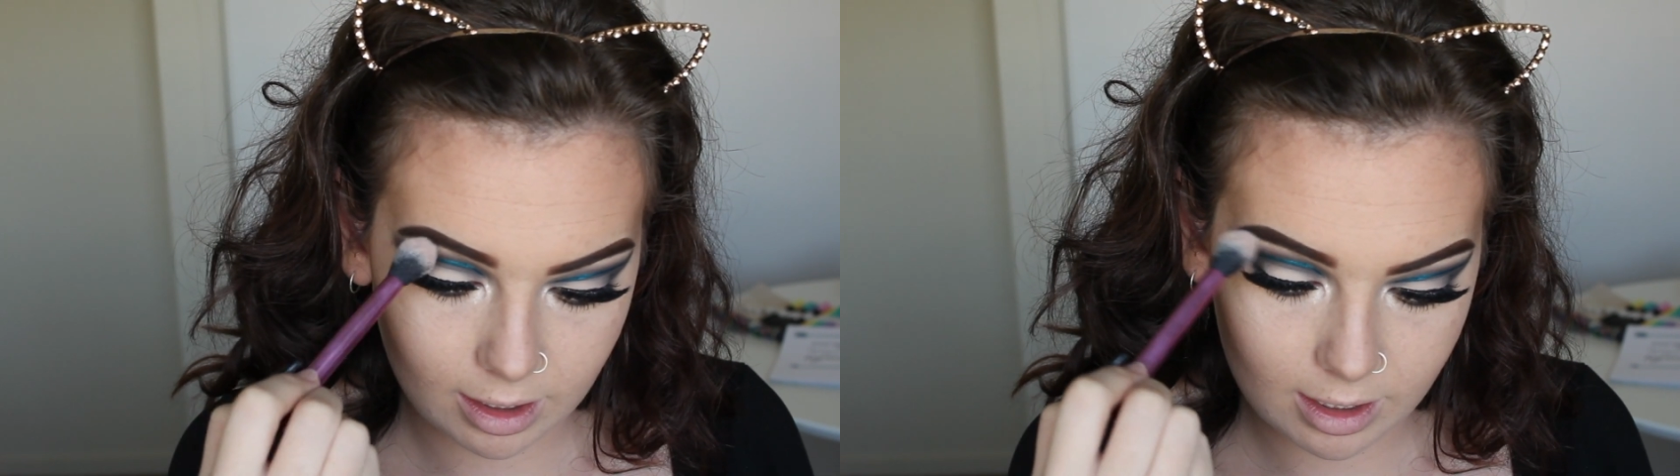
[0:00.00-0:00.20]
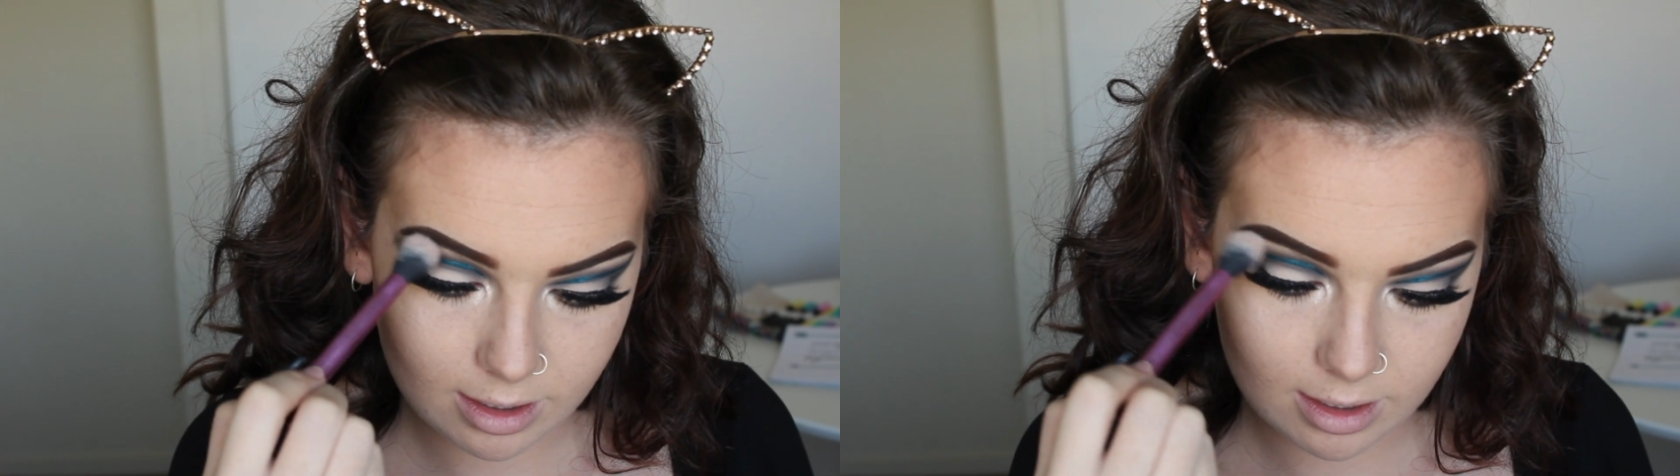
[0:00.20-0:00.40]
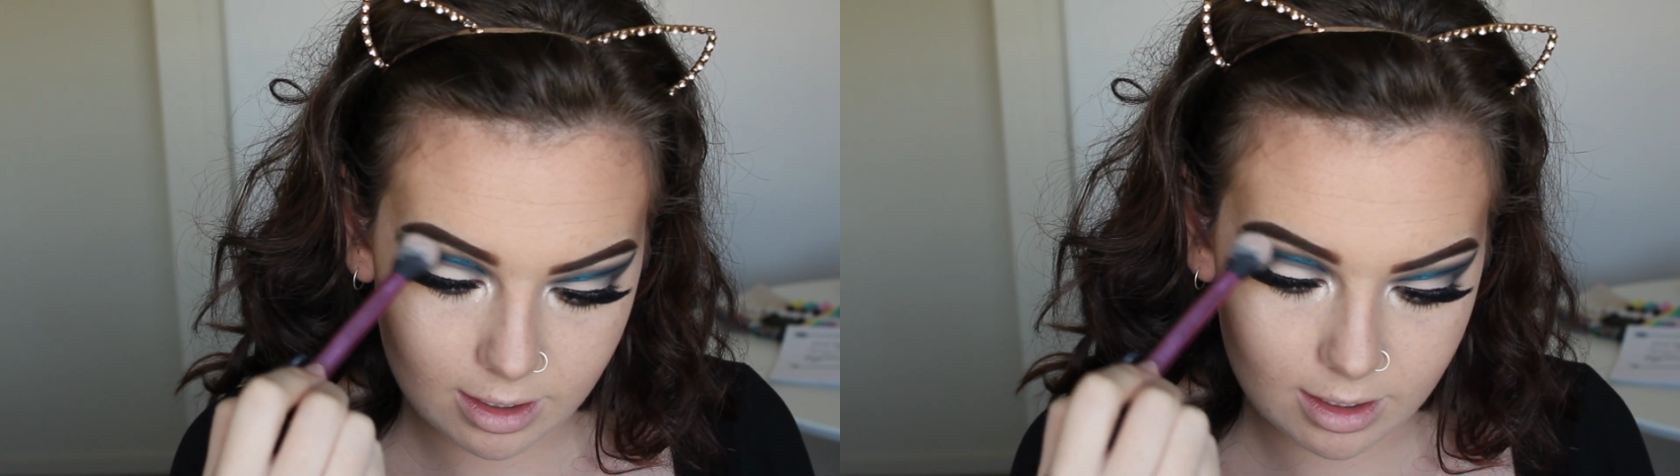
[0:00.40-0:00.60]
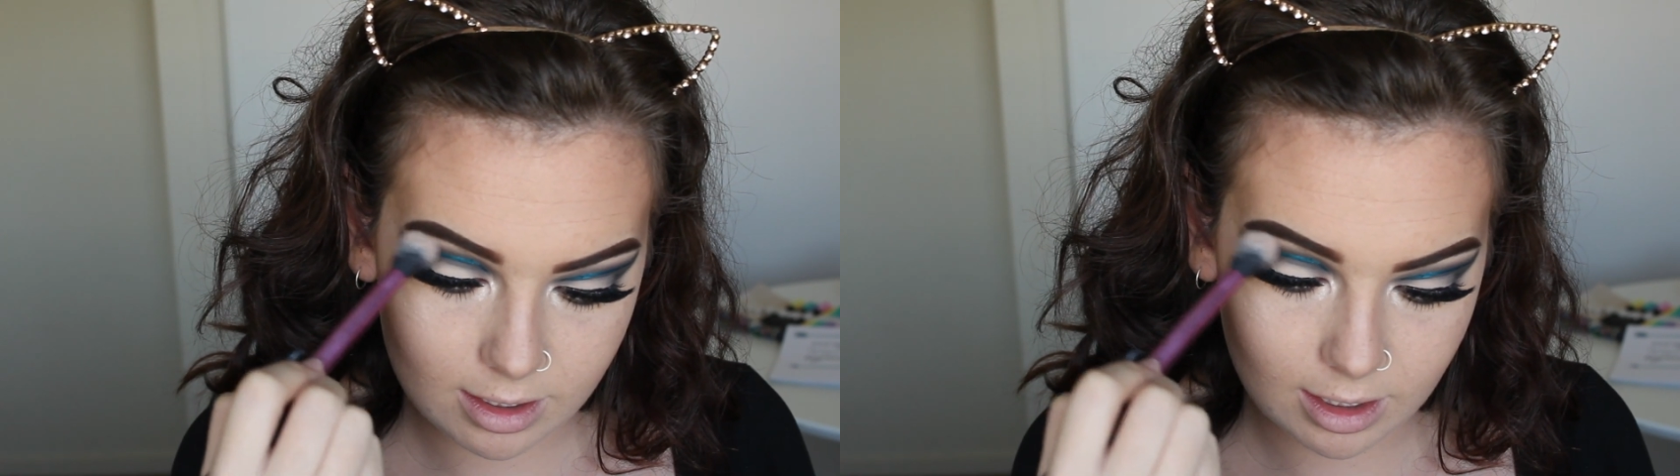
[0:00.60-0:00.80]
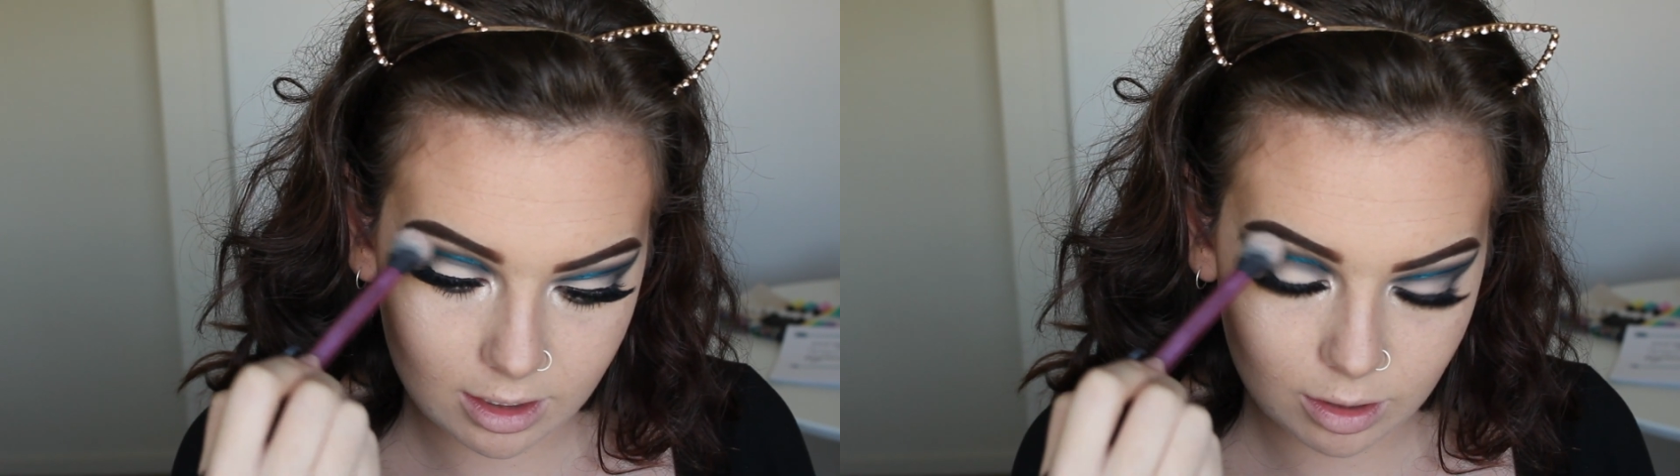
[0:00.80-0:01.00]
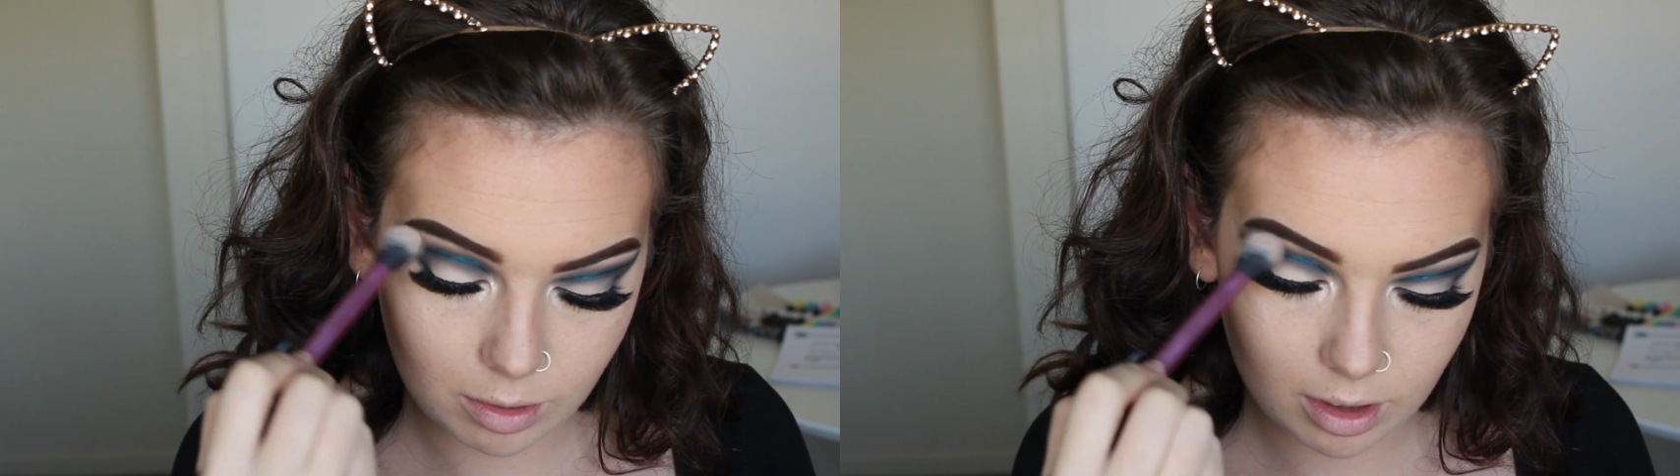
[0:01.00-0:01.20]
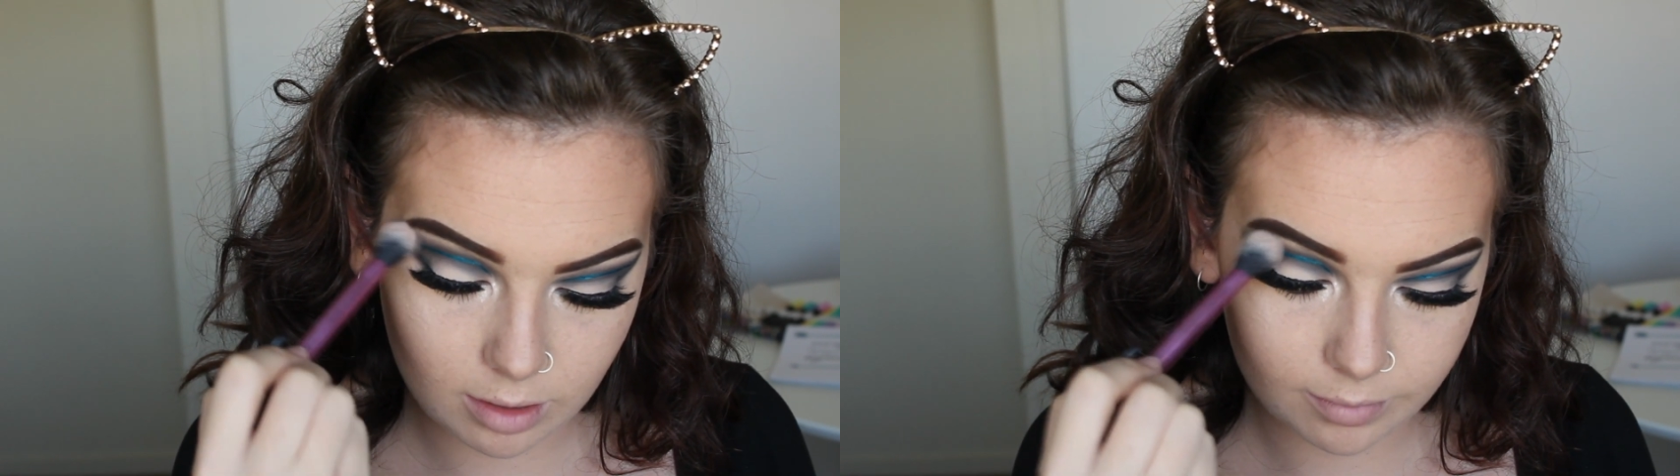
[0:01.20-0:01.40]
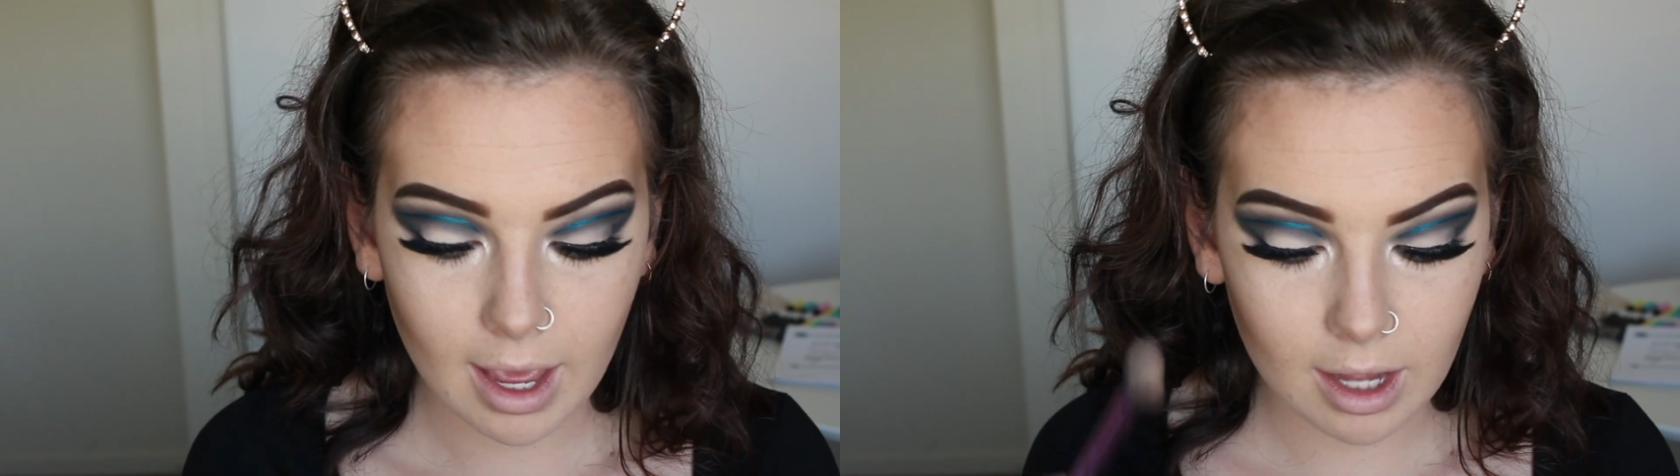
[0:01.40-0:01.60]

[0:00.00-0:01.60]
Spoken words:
this stick to it,